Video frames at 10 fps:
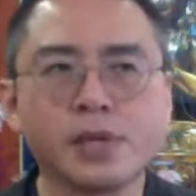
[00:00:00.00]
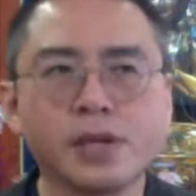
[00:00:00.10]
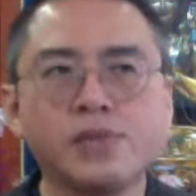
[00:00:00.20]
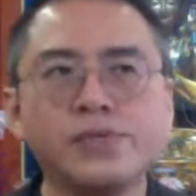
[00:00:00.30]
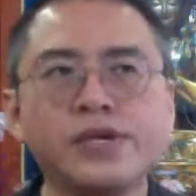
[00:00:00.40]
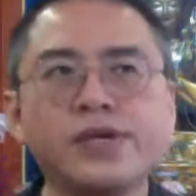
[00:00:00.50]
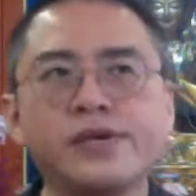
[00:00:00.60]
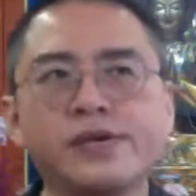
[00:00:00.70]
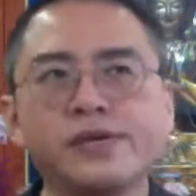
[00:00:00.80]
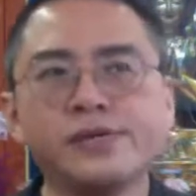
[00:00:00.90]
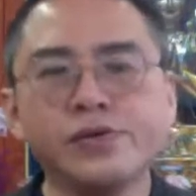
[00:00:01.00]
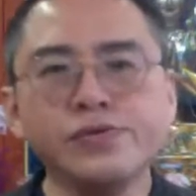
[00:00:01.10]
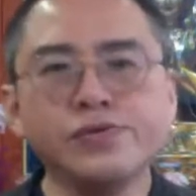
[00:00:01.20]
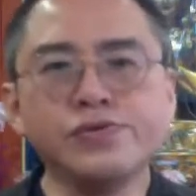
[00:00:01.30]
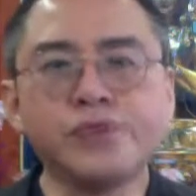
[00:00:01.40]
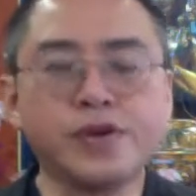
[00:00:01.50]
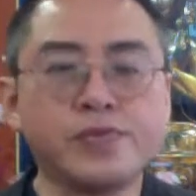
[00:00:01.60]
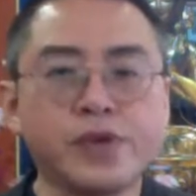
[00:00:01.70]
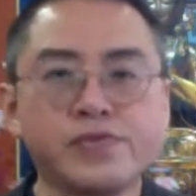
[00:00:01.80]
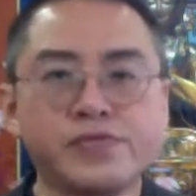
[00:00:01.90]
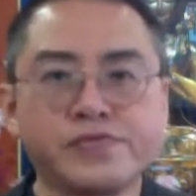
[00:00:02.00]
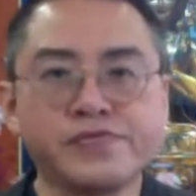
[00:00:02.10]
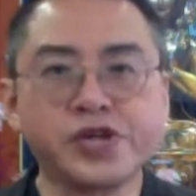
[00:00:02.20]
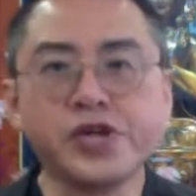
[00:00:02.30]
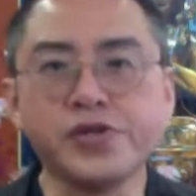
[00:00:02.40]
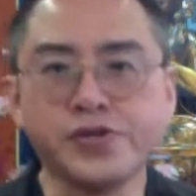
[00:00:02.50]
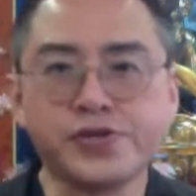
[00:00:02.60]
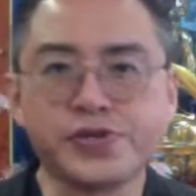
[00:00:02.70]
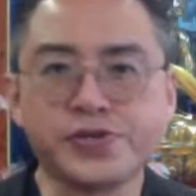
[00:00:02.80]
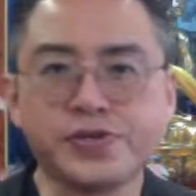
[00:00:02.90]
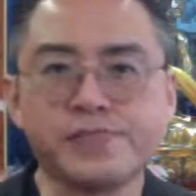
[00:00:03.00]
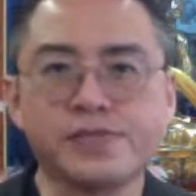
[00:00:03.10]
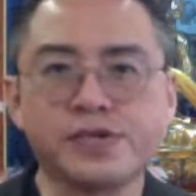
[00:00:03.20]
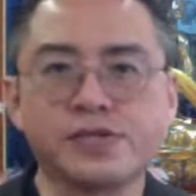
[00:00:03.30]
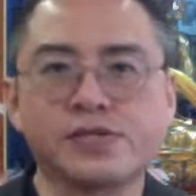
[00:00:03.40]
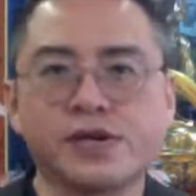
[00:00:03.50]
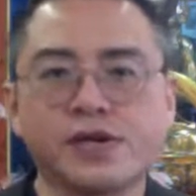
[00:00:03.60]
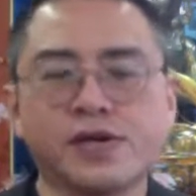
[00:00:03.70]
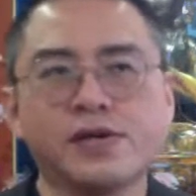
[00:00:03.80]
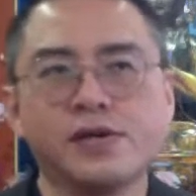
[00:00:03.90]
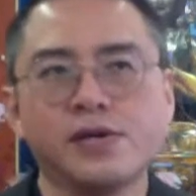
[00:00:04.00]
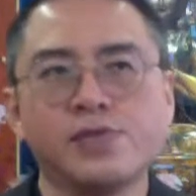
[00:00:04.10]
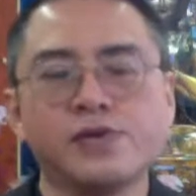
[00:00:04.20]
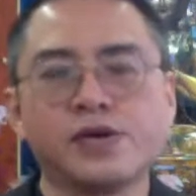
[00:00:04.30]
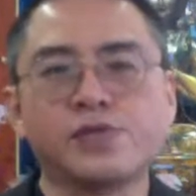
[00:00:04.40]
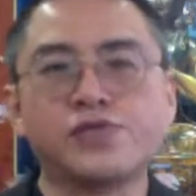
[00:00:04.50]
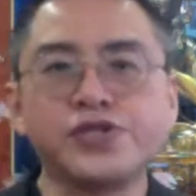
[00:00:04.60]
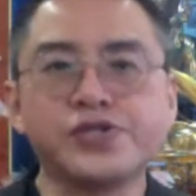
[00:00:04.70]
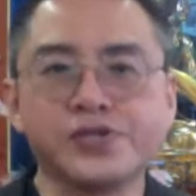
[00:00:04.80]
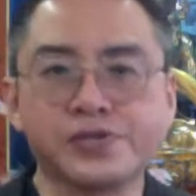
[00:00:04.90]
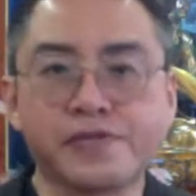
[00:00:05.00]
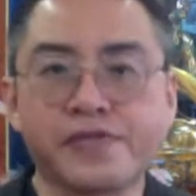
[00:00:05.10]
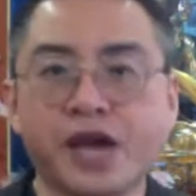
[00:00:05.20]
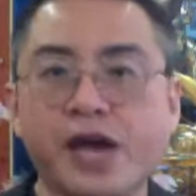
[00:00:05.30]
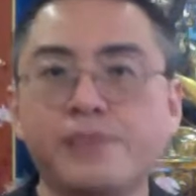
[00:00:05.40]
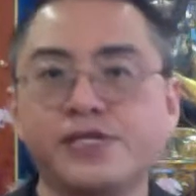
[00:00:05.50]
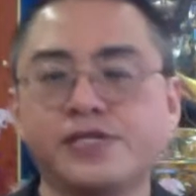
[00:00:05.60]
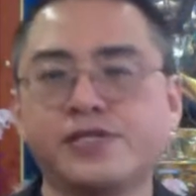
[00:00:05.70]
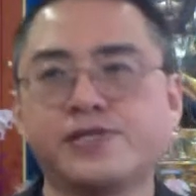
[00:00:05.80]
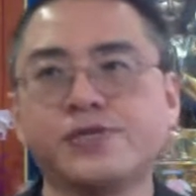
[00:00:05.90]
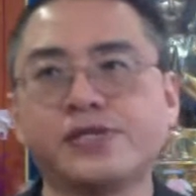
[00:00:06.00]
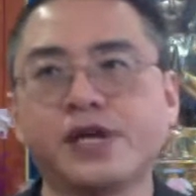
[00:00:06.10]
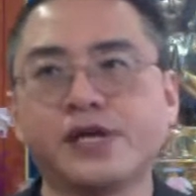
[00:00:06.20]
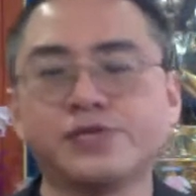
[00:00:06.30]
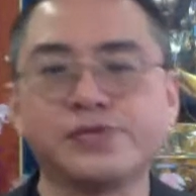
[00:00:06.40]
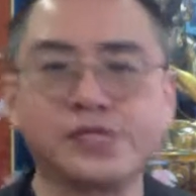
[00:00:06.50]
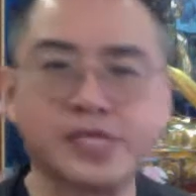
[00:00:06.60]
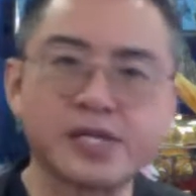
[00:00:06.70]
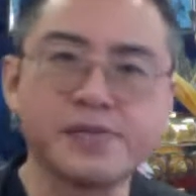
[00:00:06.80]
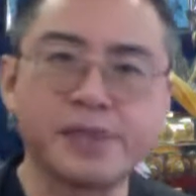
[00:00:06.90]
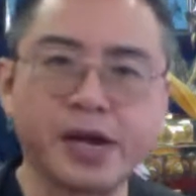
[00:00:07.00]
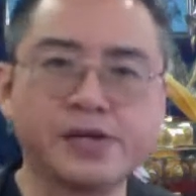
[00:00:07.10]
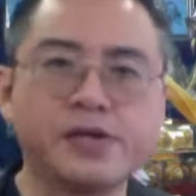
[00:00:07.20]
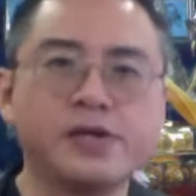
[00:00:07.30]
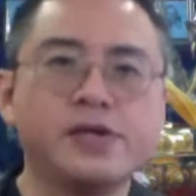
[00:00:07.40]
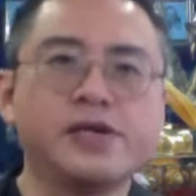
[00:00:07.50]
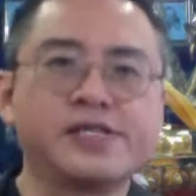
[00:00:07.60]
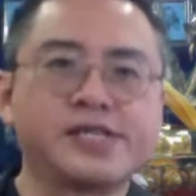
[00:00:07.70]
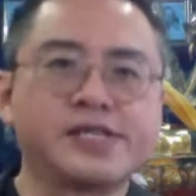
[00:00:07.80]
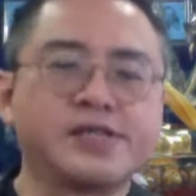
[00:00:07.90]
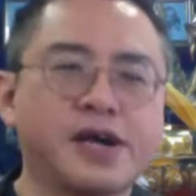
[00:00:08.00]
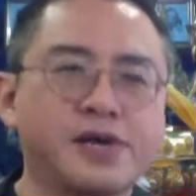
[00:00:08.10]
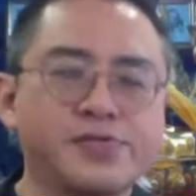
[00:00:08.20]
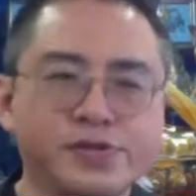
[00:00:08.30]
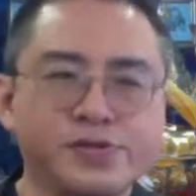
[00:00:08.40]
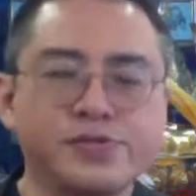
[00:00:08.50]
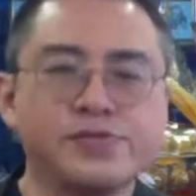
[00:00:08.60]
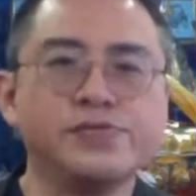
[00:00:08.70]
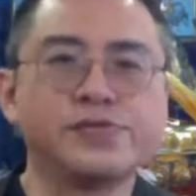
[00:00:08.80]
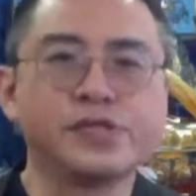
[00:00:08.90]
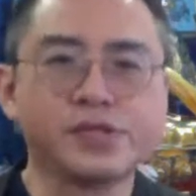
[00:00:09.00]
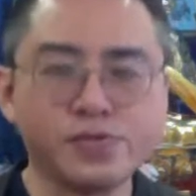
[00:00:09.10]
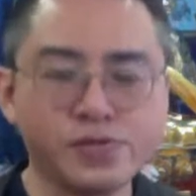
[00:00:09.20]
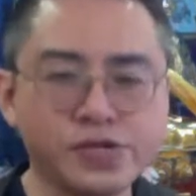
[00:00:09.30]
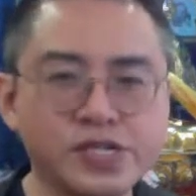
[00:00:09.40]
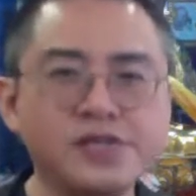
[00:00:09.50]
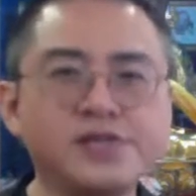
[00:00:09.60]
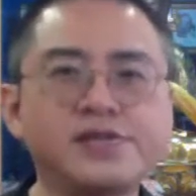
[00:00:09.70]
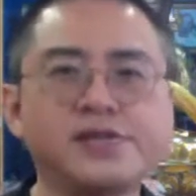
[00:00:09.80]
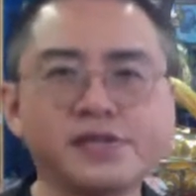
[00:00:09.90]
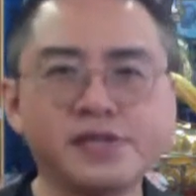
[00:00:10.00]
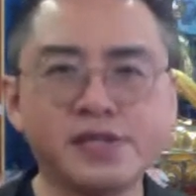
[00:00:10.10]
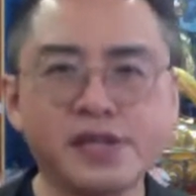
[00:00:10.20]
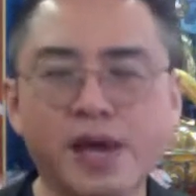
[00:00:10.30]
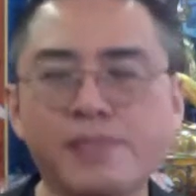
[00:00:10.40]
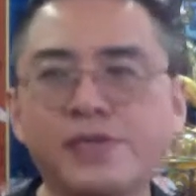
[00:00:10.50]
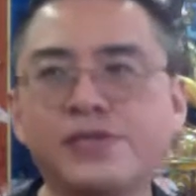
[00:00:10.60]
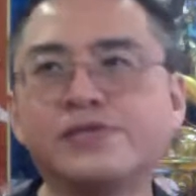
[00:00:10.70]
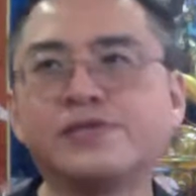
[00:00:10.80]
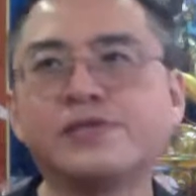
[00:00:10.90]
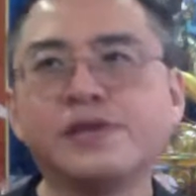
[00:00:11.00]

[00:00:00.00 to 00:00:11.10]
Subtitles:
we don't do very well with change, because we are creatures of habits. We tend to settle back and settle down into certain routine and certain habits.